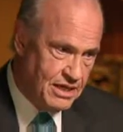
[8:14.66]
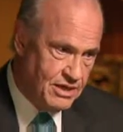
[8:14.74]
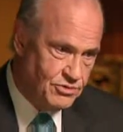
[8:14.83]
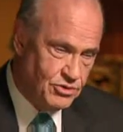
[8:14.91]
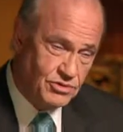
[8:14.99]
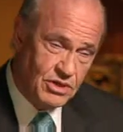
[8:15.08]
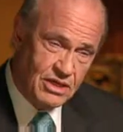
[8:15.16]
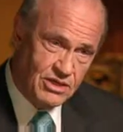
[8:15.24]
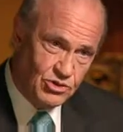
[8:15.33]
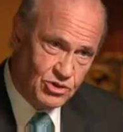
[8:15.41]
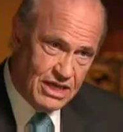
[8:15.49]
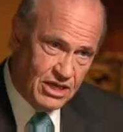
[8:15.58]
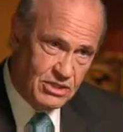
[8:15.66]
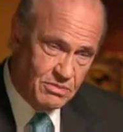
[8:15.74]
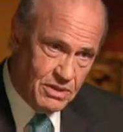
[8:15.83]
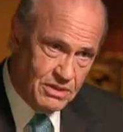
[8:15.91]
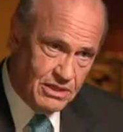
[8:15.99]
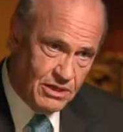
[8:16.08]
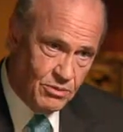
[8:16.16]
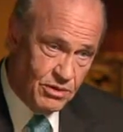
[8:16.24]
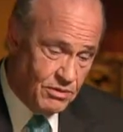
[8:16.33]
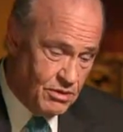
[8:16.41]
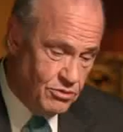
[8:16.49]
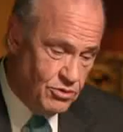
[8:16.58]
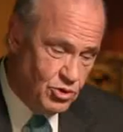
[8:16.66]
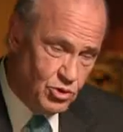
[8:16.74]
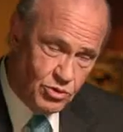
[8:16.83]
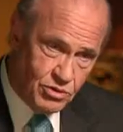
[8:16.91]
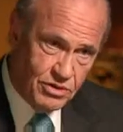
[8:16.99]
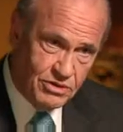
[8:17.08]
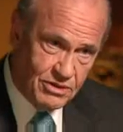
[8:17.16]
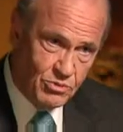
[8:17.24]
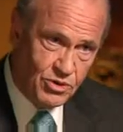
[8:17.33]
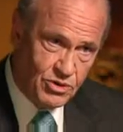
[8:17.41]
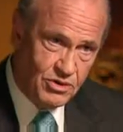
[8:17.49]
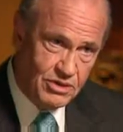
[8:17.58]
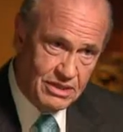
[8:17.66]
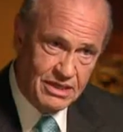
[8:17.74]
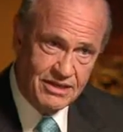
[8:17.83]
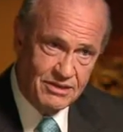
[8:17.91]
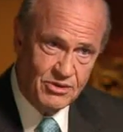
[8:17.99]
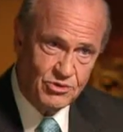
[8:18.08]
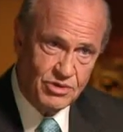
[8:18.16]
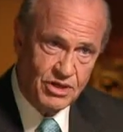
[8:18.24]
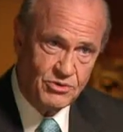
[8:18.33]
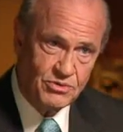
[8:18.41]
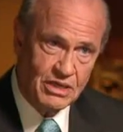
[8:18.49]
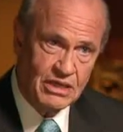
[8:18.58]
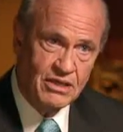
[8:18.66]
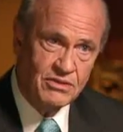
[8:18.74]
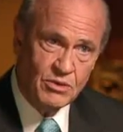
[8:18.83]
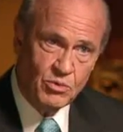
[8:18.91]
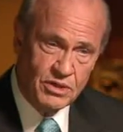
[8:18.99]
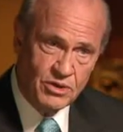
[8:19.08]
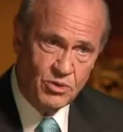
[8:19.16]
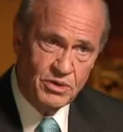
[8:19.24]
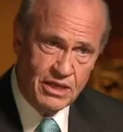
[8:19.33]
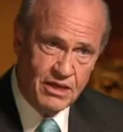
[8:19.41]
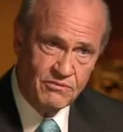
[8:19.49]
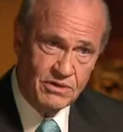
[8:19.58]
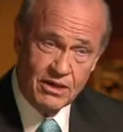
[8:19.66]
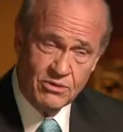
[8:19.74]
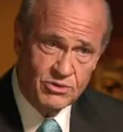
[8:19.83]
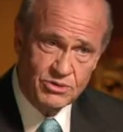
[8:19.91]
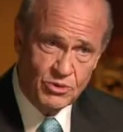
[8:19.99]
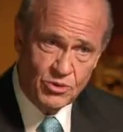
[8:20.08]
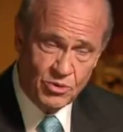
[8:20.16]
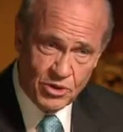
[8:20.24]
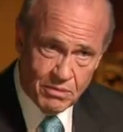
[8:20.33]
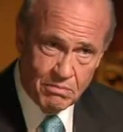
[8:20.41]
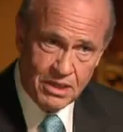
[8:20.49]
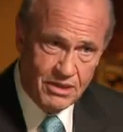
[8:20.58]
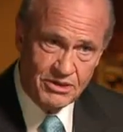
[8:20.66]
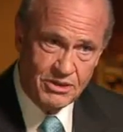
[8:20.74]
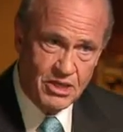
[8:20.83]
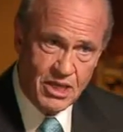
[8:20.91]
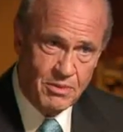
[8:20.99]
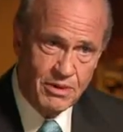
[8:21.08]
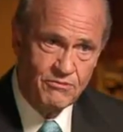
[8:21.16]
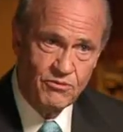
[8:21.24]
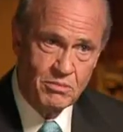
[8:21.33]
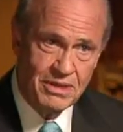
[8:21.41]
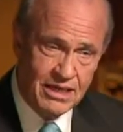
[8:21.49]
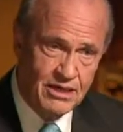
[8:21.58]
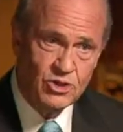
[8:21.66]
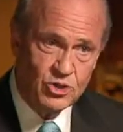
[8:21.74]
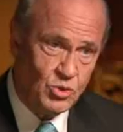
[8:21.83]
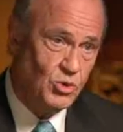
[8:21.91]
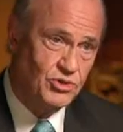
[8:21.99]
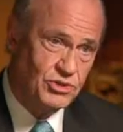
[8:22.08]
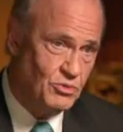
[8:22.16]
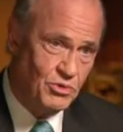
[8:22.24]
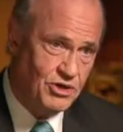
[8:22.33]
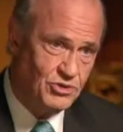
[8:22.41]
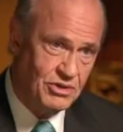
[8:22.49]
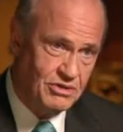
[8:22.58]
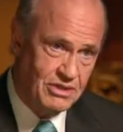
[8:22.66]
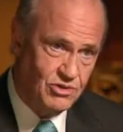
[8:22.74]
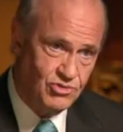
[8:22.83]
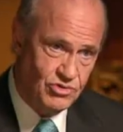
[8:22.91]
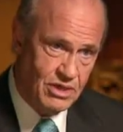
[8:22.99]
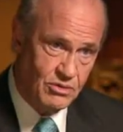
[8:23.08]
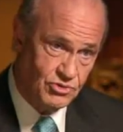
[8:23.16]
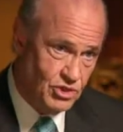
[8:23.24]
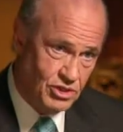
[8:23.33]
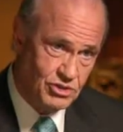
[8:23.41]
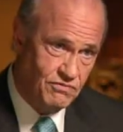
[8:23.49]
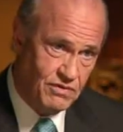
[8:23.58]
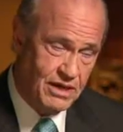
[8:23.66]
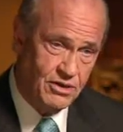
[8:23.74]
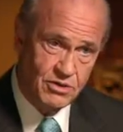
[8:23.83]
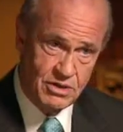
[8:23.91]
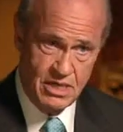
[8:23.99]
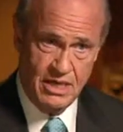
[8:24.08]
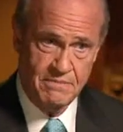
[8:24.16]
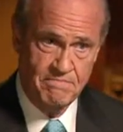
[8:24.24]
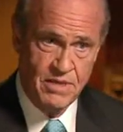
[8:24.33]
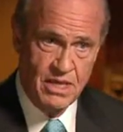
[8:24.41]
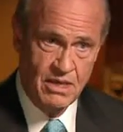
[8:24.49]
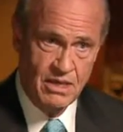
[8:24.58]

dangerous. It's got to be dealt with. The unity we're going to need in this country that we don't have now. There's no credibility coming from any source in Washington, D.C., justified or not.